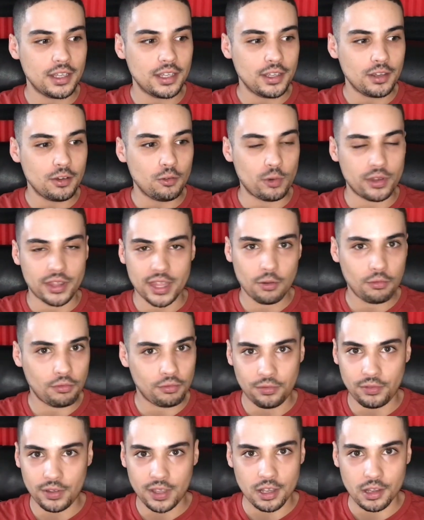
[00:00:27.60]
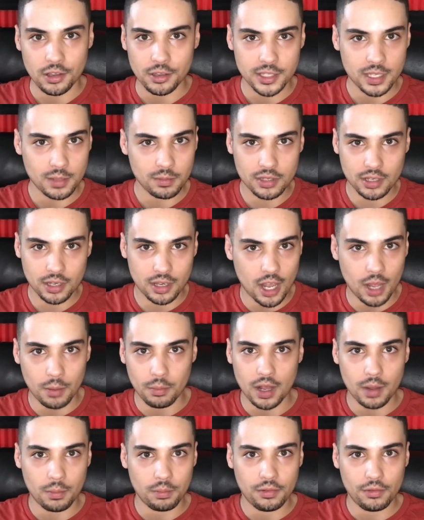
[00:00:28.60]
without fail, seems to come
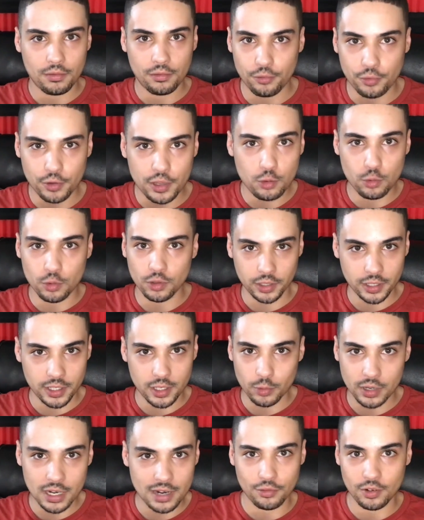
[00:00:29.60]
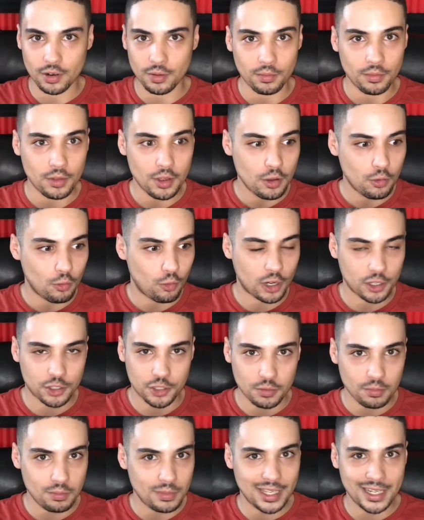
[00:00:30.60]
up frequently whenever I'm
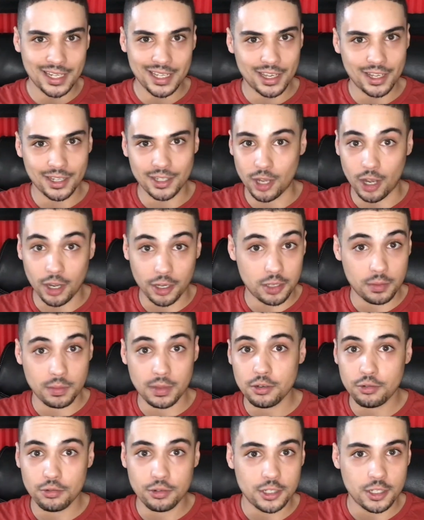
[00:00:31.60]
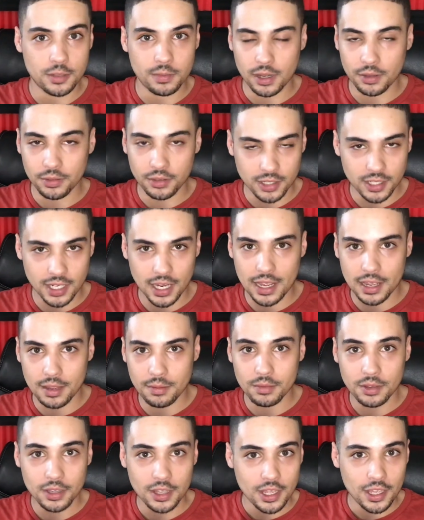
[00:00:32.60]
watching media, documentaries about the
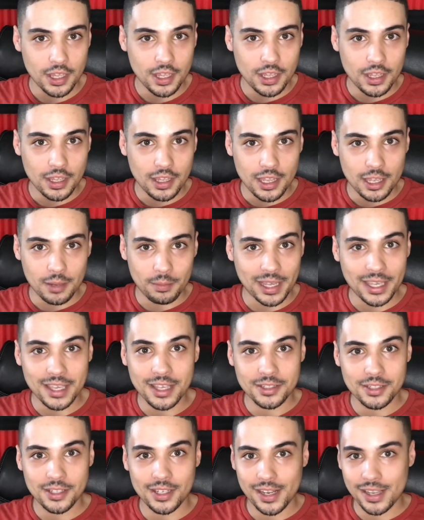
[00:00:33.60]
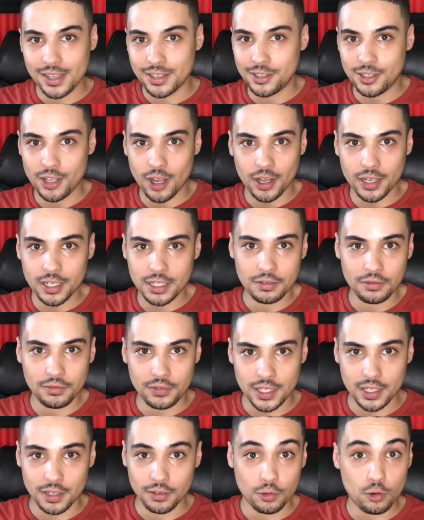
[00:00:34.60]
time. And my guest today is Donnie
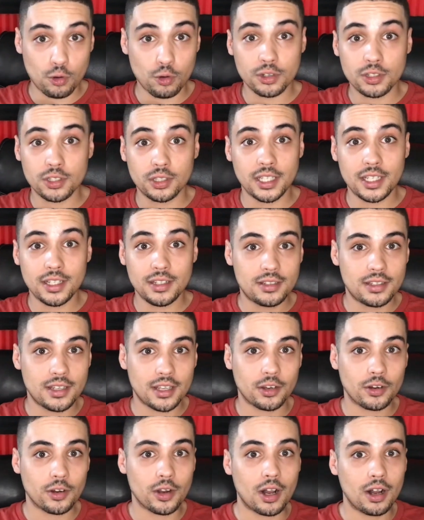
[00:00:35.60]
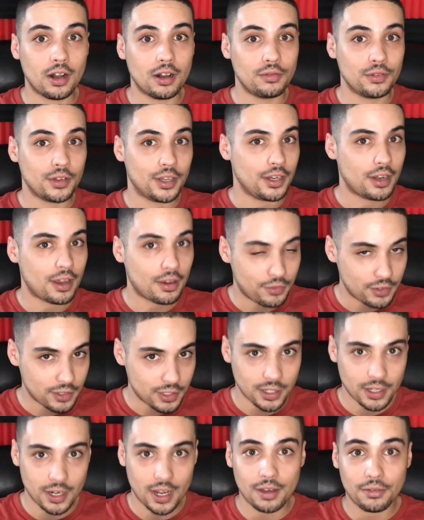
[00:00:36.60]
Vie, of course, lead singer of Enuff
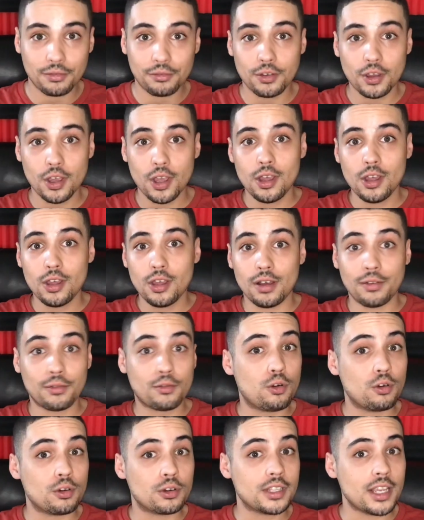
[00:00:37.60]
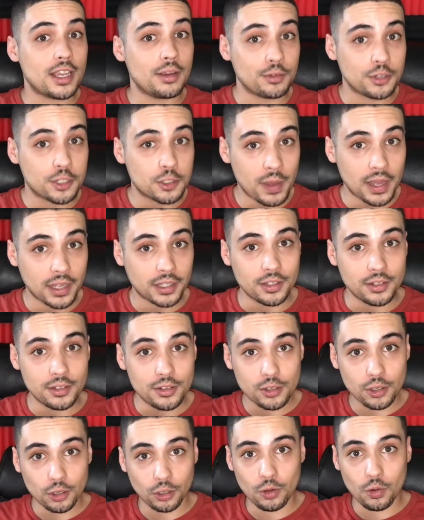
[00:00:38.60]
Z'Nuff, of course, a respected
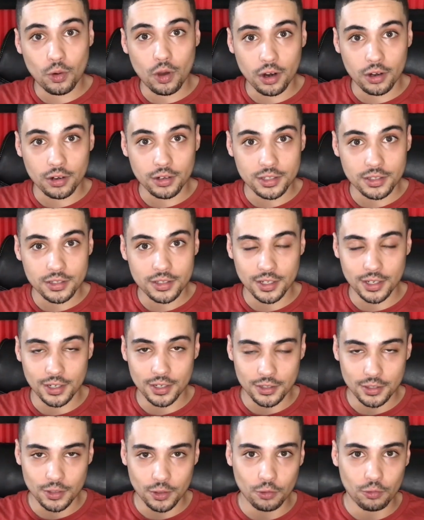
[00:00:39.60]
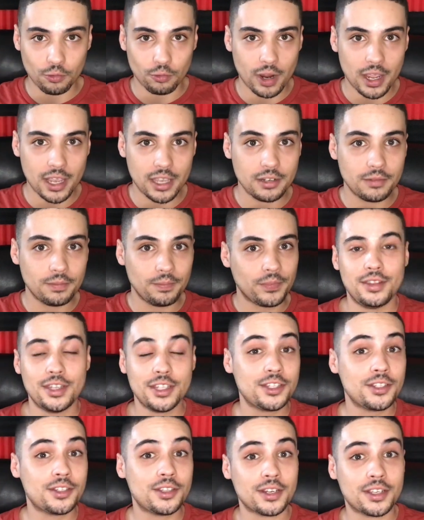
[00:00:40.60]
solo artist in his own right. This
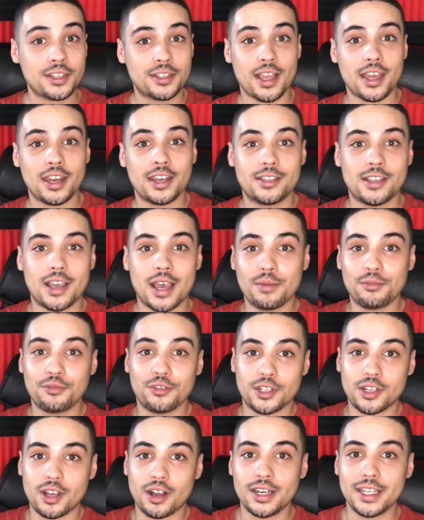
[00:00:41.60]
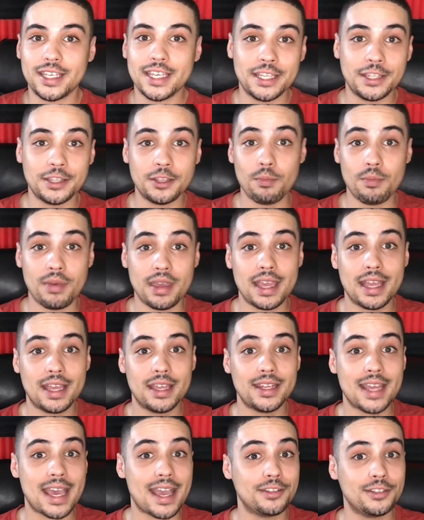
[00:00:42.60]
is an exciting time for Donnie in the
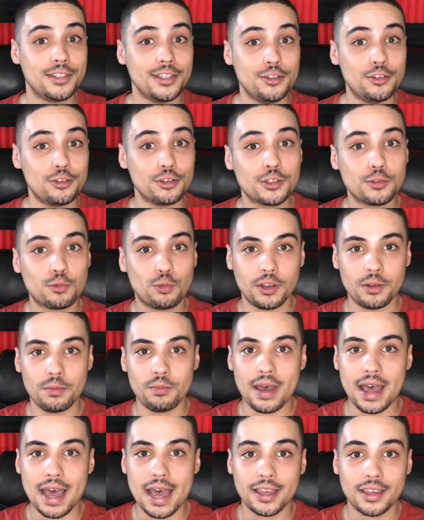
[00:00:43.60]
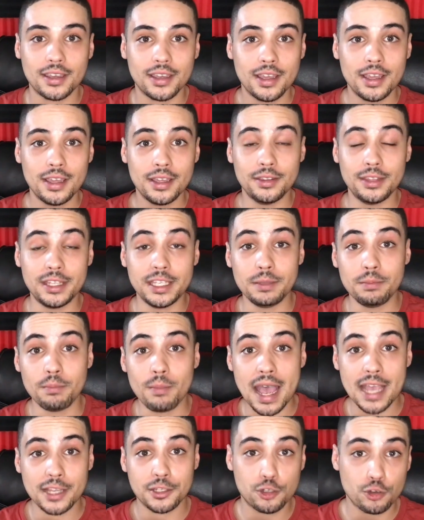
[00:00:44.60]
band as he just won back the
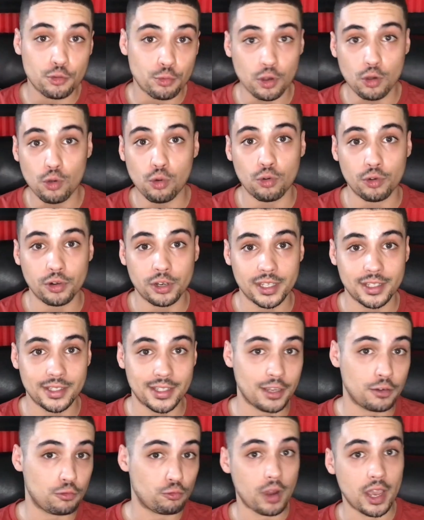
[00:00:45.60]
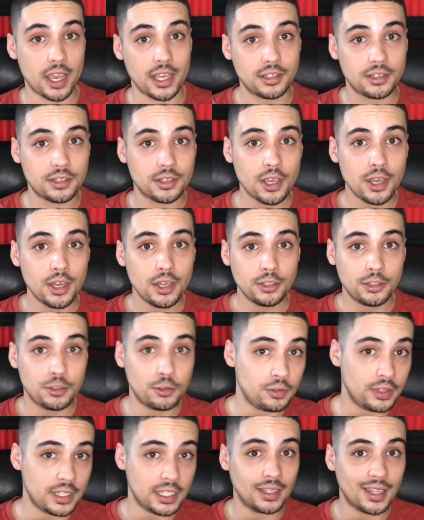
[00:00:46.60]
master recordings and rights
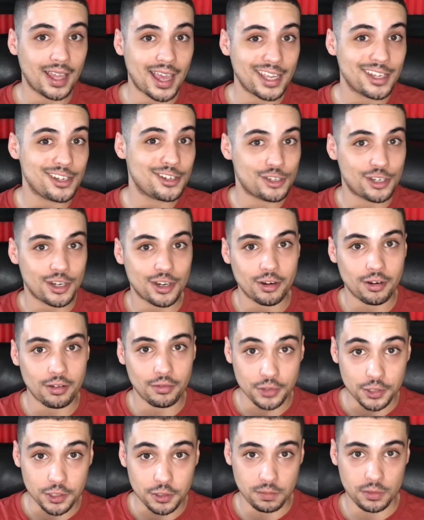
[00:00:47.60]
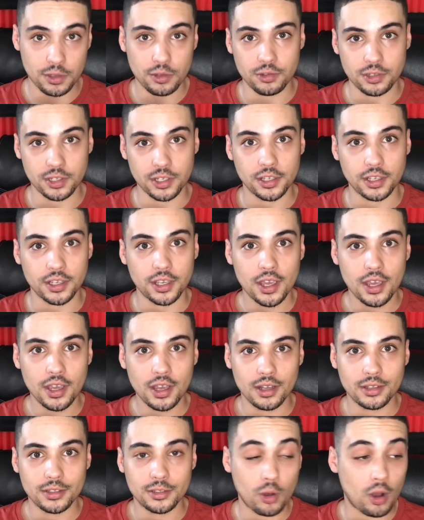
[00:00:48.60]
to the lion's share of his music.
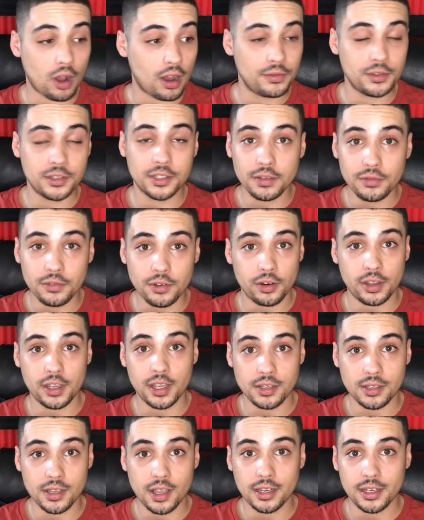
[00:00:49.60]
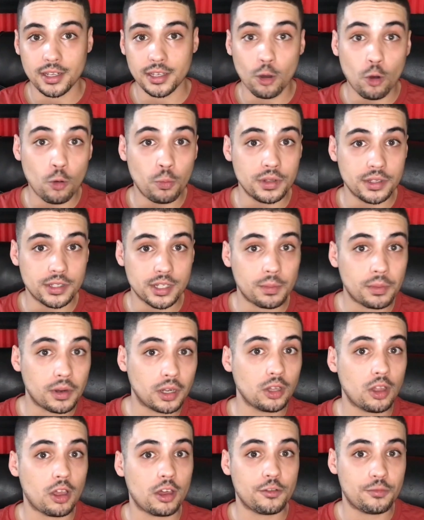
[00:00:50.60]
So obviously very exciting, opens up a
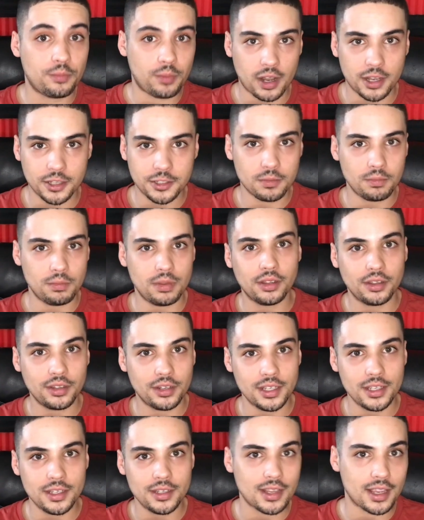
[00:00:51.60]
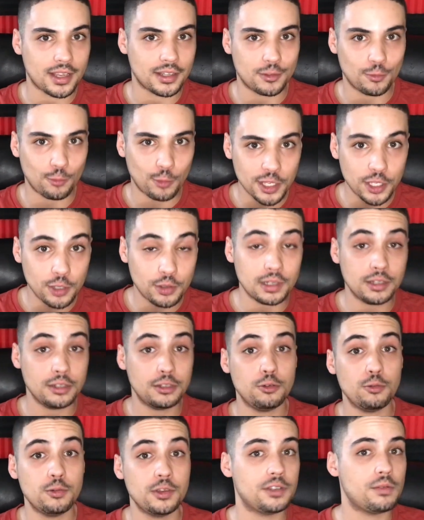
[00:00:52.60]
lot of possibilities as to what you can
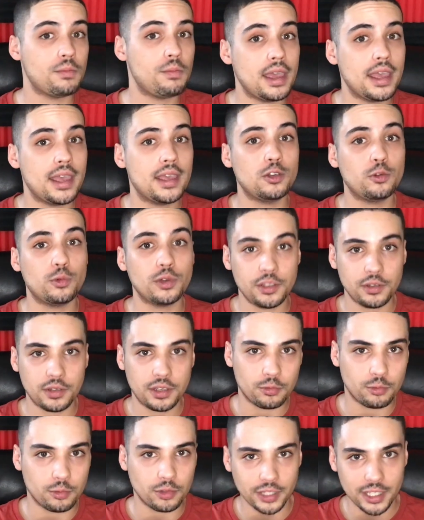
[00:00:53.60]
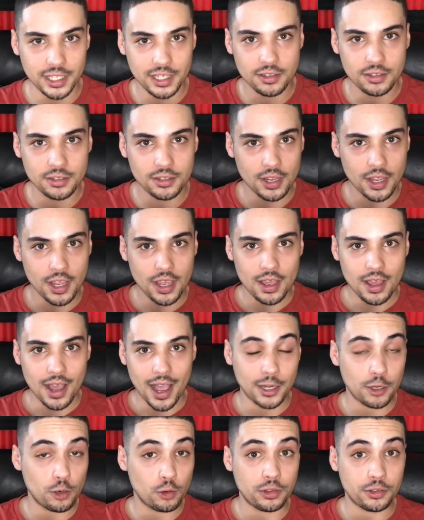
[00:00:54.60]
do as a band, what you can release. I
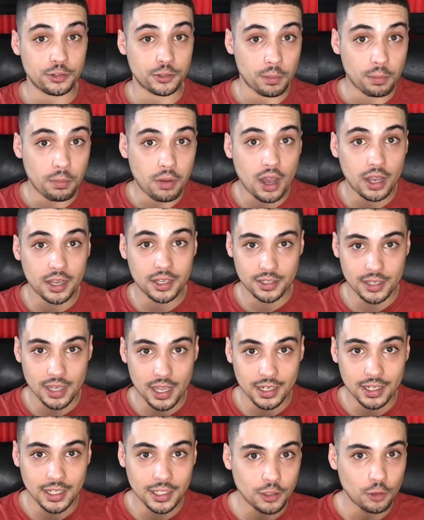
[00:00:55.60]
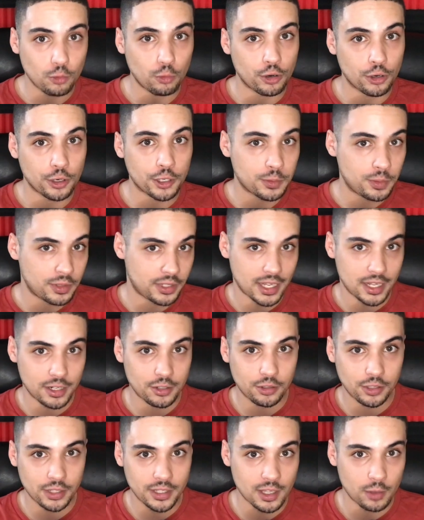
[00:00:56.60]
know there's a box set in the works
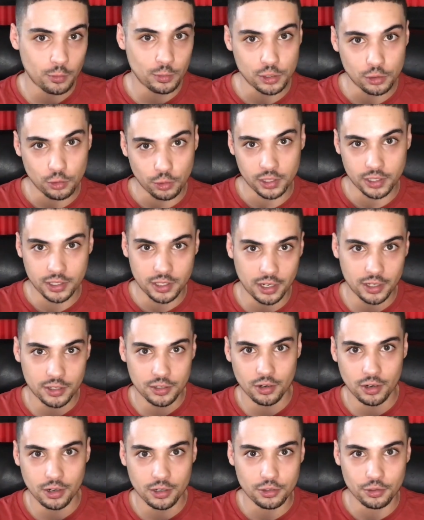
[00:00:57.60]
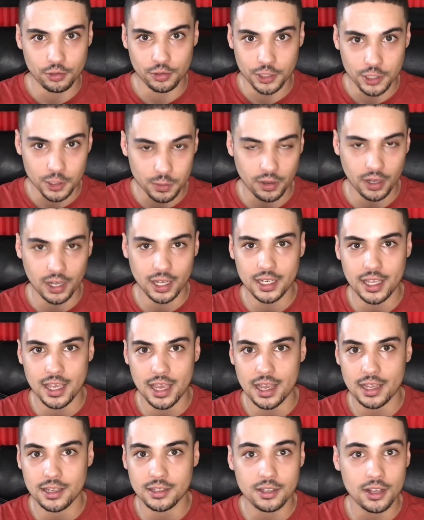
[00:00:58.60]
potentially that we sort of touched on during this
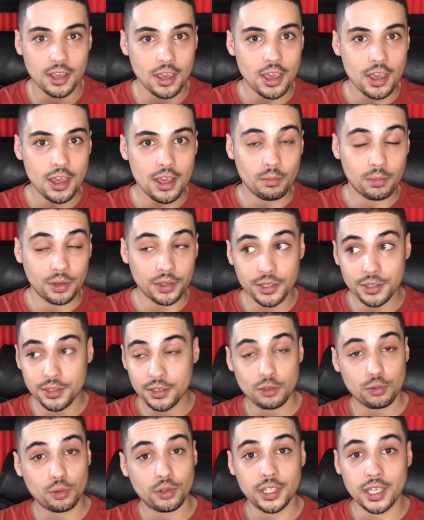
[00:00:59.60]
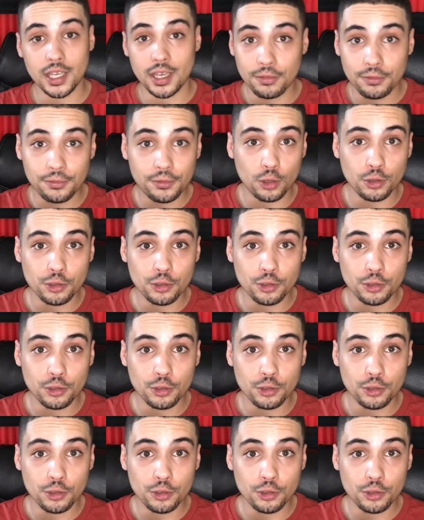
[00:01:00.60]
podcast, but this is really a full